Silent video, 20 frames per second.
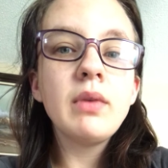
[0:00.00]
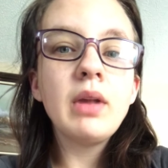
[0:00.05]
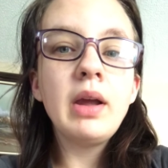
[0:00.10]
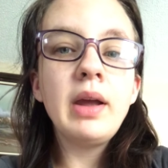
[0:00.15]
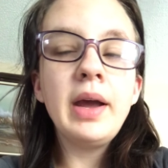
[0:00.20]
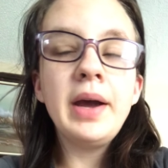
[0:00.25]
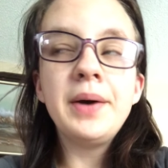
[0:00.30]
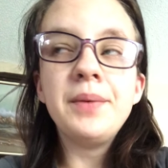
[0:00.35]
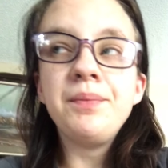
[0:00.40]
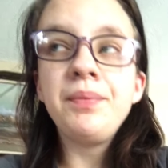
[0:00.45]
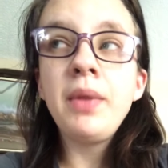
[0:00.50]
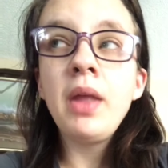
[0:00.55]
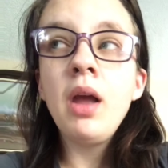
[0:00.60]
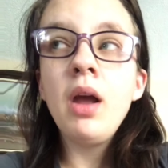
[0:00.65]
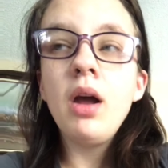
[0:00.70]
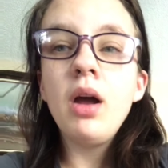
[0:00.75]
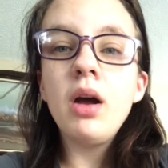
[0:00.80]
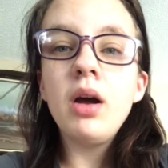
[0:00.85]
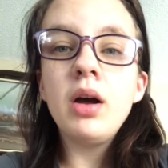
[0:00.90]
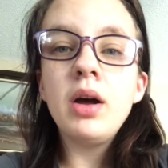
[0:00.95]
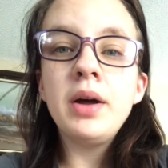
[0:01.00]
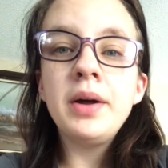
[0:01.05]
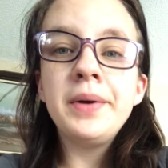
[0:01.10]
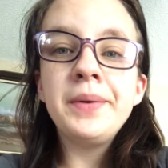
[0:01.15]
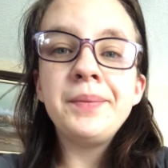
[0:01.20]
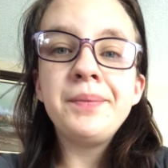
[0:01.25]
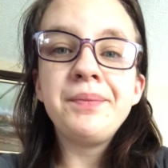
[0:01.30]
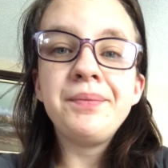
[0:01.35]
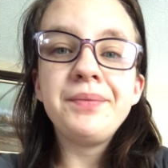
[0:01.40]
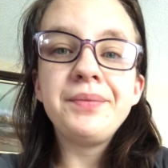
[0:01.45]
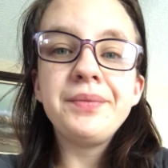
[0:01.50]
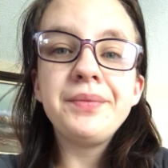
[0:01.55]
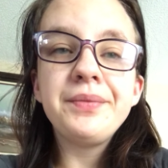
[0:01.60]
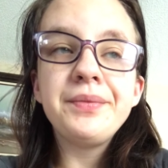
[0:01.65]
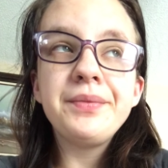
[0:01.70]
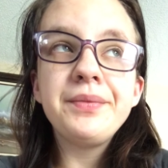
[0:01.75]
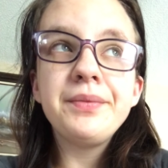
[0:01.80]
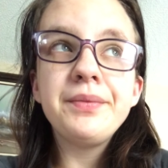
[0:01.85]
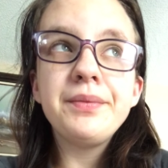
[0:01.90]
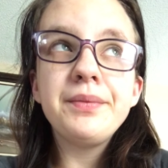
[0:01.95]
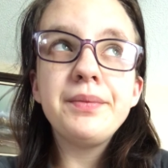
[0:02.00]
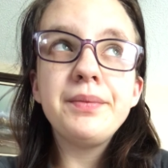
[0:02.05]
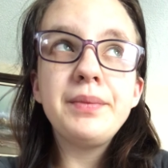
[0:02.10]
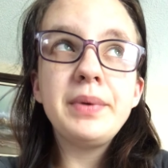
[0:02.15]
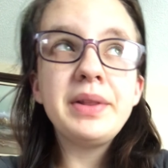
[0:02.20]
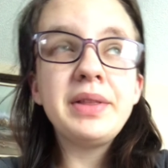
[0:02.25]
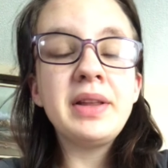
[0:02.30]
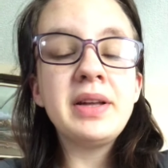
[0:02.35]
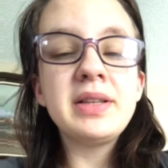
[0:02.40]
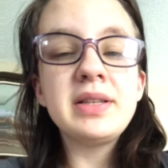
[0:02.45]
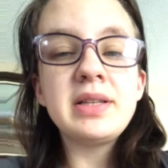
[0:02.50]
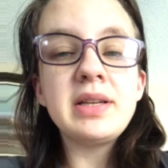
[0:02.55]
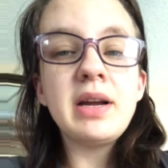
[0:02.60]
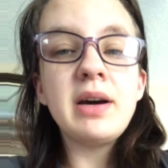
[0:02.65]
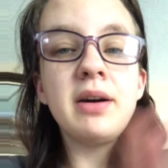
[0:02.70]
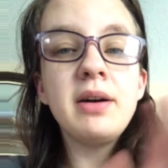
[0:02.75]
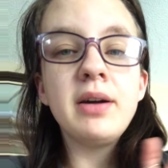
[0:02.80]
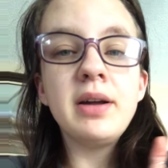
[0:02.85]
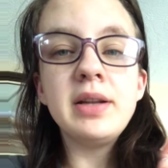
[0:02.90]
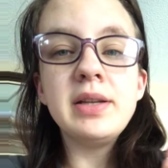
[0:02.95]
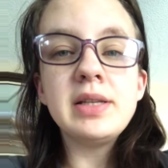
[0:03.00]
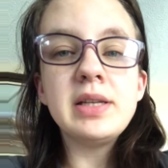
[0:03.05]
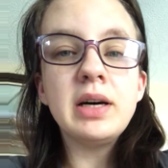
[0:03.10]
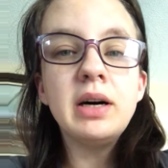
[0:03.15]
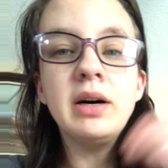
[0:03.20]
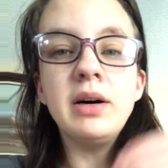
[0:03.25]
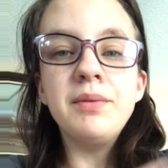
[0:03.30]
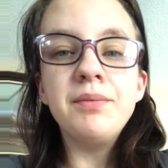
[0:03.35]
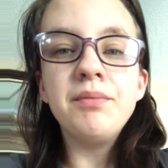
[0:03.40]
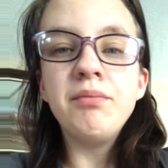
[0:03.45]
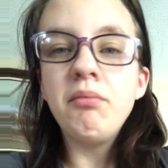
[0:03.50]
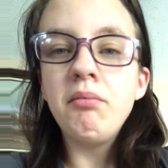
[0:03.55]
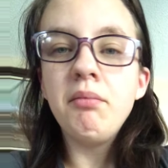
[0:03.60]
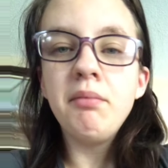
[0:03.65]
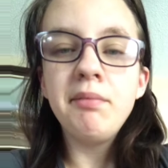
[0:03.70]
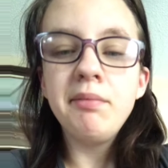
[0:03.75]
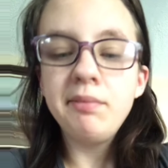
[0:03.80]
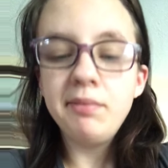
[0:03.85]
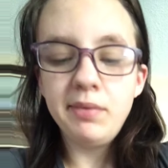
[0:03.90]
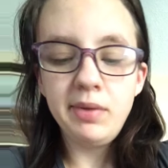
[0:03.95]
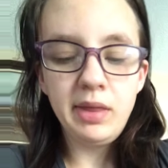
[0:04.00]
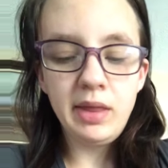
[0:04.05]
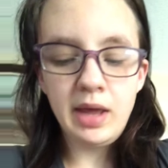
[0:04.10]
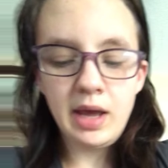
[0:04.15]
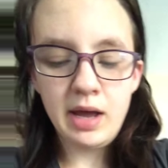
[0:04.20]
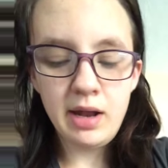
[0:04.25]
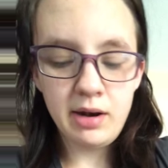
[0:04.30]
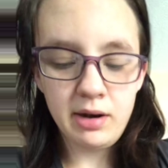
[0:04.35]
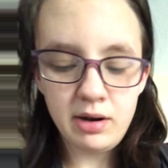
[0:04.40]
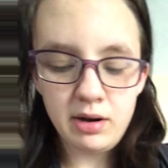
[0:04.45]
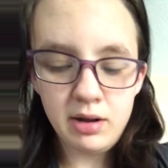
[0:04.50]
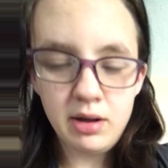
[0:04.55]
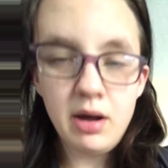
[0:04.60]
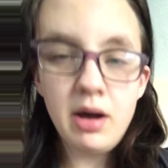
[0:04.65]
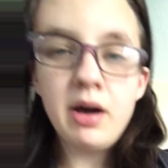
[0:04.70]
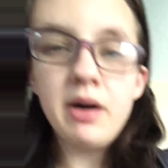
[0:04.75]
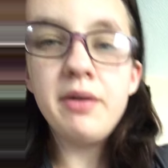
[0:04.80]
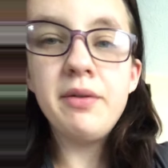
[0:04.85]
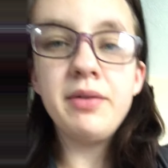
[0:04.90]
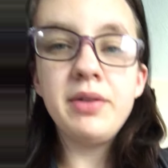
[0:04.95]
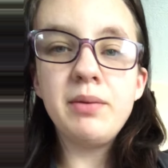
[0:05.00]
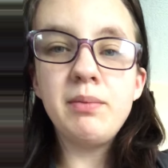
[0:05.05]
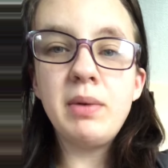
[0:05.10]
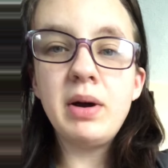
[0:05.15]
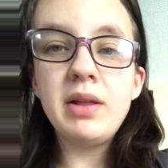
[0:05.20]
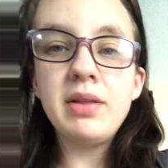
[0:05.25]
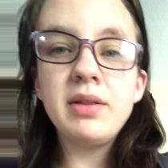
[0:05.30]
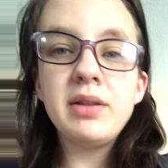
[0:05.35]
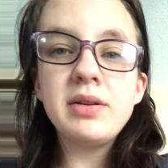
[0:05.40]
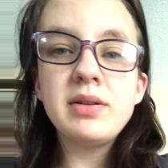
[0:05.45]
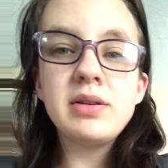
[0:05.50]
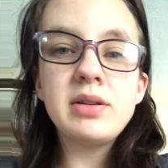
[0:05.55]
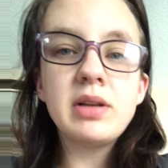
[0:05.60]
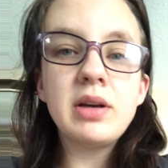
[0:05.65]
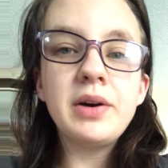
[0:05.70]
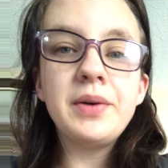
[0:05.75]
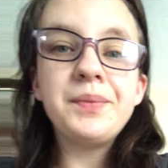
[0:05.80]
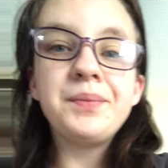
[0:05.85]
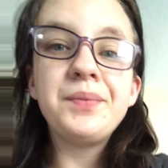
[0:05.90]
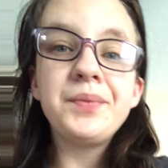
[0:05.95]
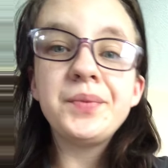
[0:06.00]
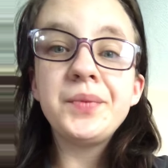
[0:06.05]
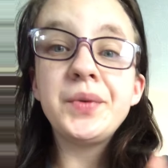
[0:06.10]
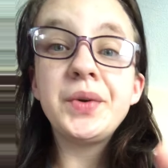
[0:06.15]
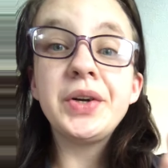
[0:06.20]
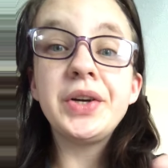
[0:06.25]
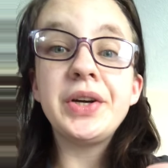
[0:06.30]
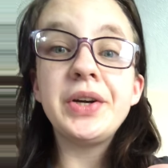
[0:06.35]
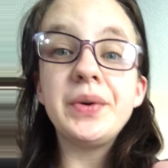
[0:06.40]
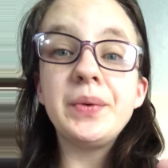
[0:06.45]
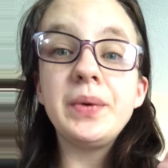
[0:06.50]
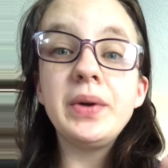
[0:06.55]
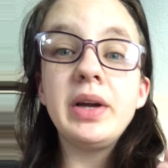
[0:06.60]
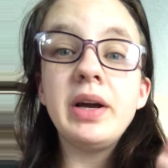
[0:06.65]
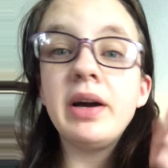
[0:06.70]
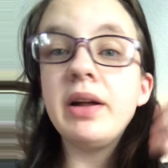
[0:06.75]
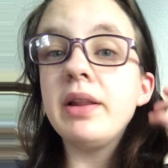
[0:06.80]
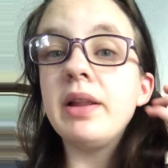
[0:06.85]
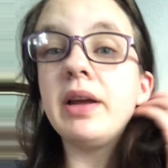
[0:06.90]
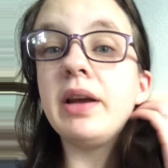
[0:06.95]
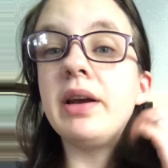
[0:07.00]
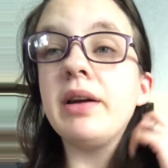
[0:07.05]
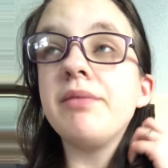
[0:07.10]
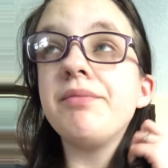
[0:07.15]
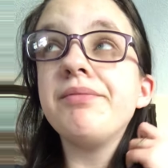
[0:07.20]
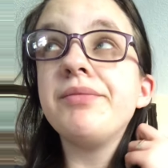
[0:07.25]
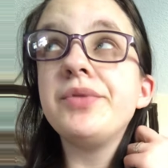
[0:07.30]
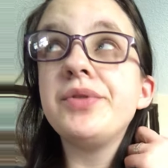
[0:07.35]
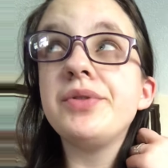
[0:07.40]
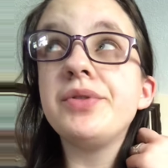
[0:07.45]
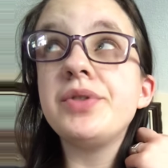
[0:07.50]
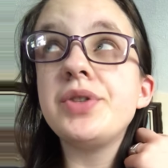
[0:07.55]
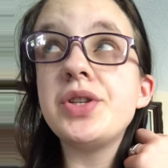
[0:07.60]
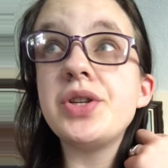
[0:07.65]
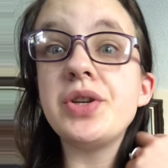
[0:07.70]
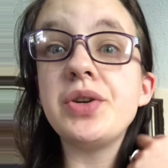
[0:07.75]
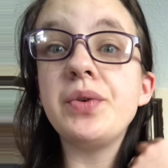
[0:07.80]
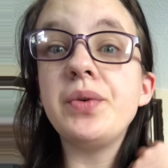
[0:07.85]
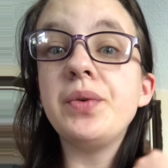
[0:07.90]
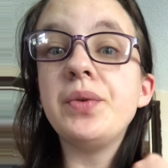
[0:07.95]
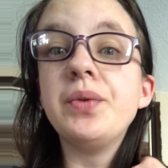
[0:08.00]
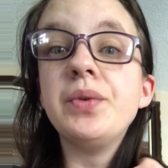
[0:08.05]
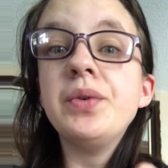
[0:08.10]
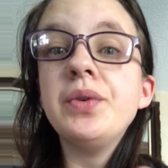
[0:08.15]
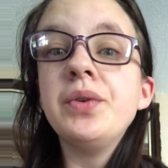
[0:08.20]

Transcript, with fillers: yeah, um, but that's not until the end of the month, so we're good. We got like two,